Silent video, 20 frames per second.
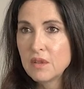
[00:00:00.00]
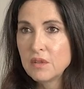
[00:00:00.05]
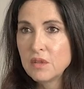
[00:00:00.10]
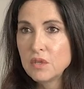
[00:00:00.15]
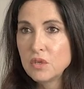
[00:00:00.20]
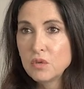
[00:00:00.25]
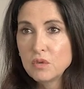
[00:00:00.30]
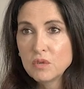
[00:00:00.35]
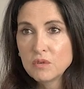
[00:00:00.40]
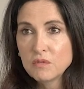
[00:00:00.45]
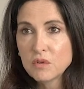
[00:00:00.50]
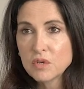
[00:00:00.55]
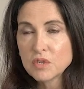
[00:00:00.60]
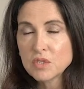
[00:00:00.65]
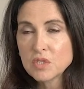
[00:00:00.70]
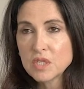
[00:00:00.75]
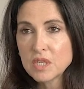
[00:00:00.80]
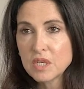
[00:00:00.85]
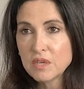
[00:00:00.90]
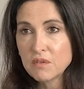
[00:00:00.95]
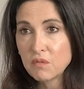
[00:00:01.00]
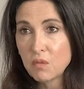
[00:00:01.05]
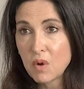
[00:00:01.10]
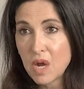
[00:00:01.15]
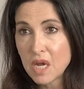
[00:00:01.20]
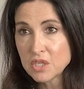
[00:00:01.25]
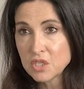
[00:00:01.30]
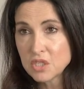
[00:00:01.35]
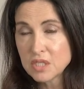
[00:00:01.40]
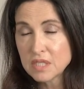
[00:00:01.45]
the University of
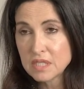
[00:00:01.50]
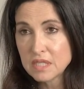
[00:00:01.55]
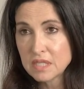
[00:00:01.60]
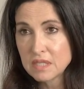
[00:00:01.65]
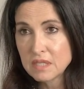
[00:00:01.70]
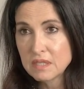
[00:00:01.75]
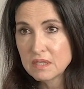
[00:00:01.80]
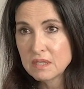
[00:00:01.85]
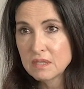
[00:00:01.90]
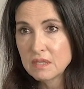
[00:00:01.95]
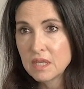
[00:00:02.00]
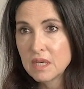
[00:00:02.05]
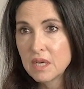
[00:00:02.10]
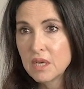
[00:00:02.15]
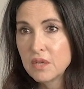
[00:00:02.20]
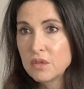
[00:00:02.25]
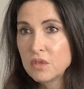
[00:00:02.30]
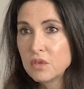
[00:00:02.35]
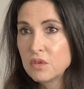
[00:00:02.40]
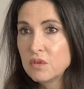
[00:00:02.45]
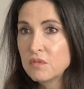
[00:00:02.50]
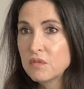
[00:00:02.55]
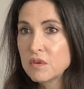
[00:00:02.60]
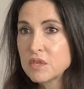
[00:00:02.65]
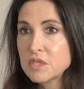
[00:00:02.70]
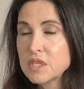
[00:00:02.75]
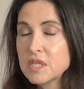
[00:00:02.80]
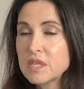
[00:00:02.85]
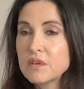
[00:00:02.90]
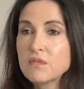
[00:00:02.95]
Washington, the
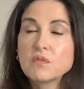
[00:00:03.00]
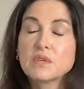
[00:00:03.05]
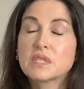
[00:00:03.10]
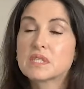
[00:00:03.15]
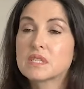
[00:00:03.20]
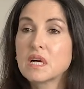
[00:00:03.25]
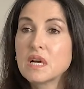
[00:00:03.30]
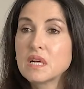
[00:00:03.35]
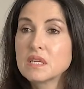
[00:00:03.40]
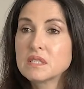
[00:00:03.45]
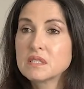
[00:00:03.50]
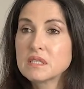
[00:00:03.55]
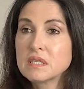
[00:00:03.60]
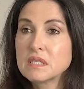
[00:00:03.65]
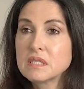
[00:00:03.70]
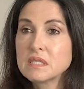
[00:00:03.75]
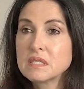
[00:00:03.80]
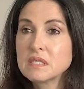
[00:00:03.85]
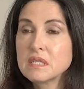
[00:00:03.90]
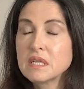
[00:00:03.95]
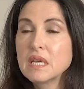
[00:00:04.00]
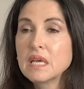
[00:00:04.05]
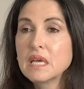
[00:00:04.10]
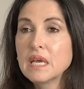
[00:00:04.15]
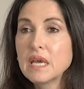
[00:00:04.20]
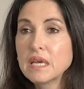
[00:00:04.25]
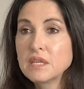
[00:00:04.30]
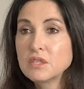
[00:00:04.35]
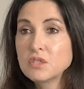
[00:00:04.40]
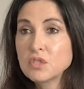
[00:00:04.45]
University of Wisconsin,
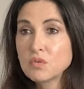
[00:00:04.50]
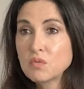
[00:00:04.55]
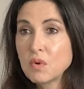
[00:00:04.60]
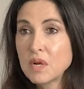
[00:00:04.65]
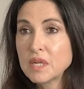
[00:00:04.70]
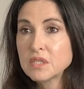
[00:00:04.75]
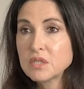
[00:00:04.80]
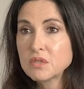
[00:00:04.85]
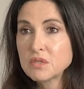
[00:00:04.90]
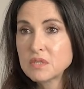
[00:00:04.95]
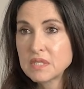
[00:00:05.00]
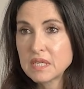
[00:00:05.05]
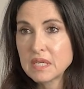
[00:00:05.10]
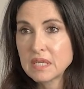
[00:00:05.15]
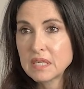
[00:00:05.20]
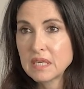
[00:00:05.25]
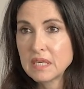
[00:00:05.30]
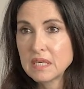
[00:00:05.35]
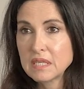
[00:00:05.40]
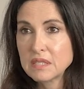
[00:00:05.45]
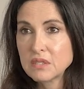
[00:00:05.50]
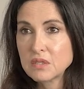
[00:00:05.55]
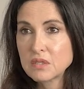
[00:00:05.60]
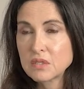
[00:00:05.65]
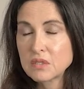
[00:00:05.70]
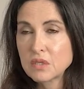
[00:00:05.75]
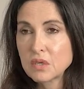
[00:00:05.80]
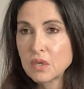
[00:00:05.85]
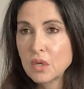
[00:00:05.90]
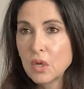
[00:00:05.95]
and Toronto Sick
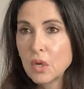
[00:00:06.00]
Kids.